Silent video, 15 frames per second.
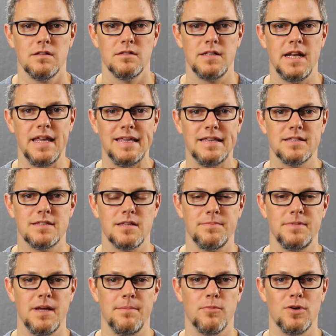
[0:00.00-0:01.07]
Today is
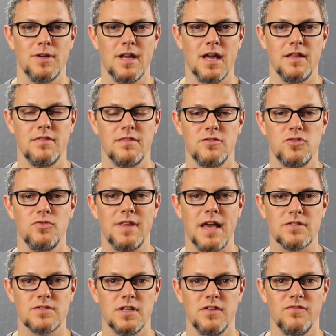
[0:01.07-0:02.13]
September 9th,
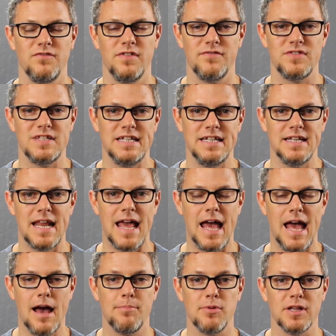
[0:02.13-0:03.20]
2015,
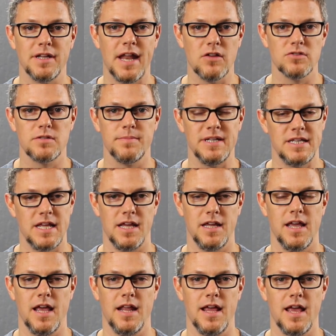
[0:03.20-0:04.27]
Apple Announcement
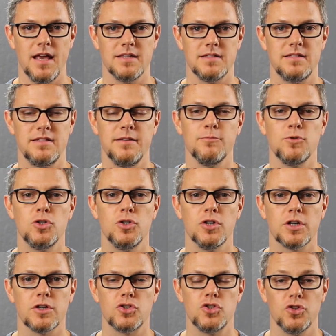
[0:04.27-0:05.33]
Day, and as Tim
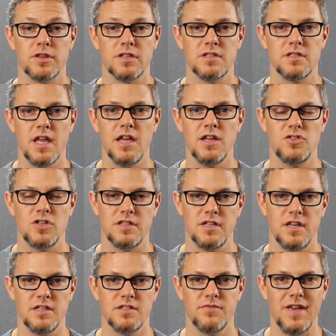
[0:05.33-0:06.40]
Cook took the stage at
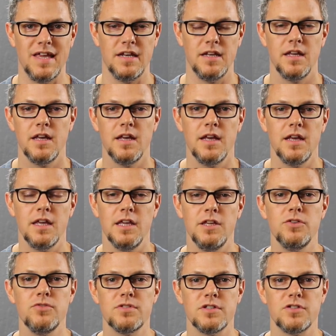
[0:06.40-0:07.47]
today's event, he
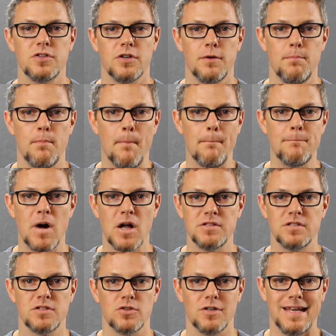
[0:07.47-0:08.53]
used the term
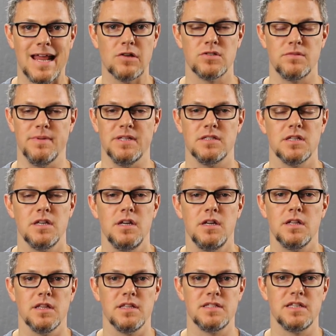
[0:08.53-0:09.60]
monster announcements.
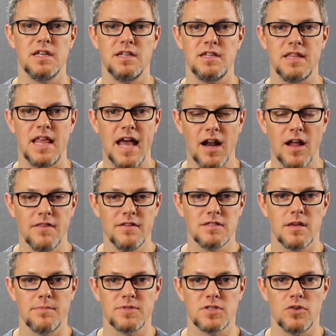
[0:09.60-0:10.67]
Let's get into that on
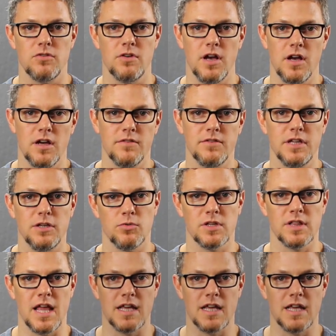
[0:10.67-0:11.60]
this episode of Geek With